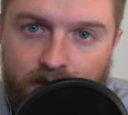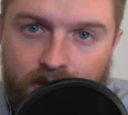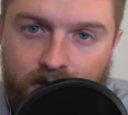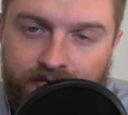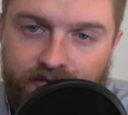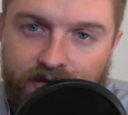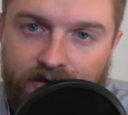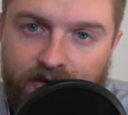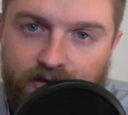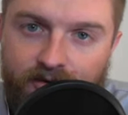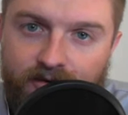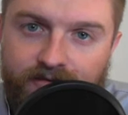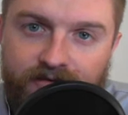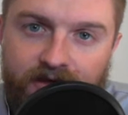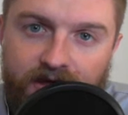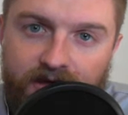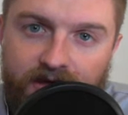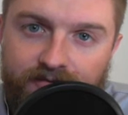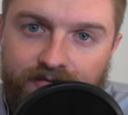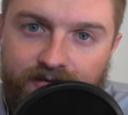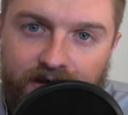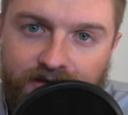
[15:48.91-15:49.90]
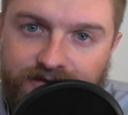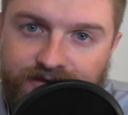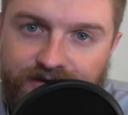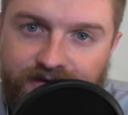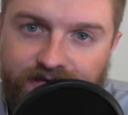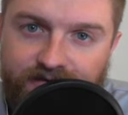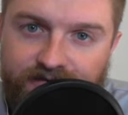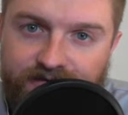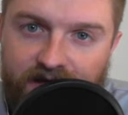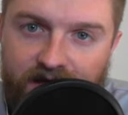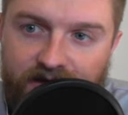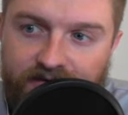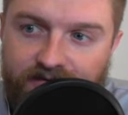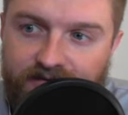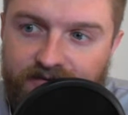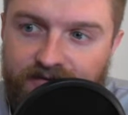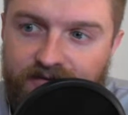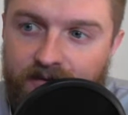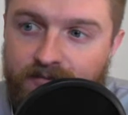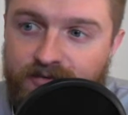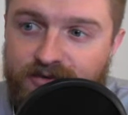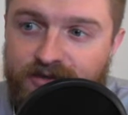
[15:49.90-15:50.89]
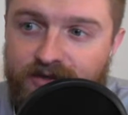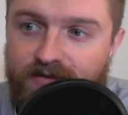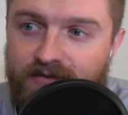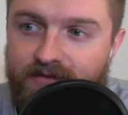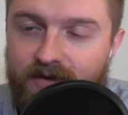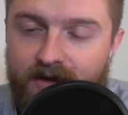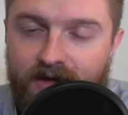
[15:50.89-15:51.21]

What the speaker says: so that you can take advantage of these tax exemptions.